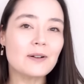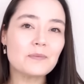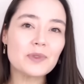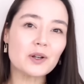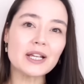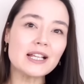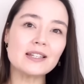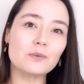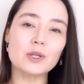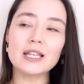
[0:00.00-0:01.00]
There
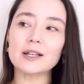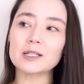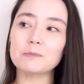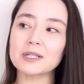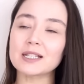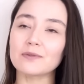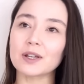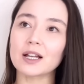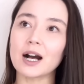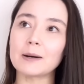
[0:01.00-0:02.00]
isn't really a specific